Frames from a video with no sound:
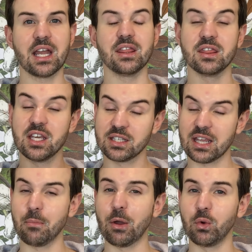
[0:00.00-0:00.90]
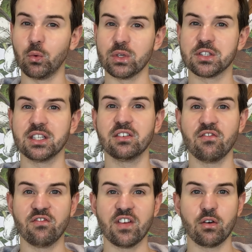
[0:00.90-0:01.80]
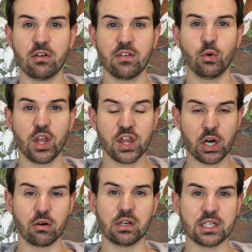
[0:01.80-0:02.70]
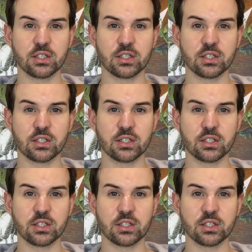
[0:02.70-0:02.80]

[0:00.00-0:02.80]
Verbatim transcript: And this time I will rinse it very, very thoroughly.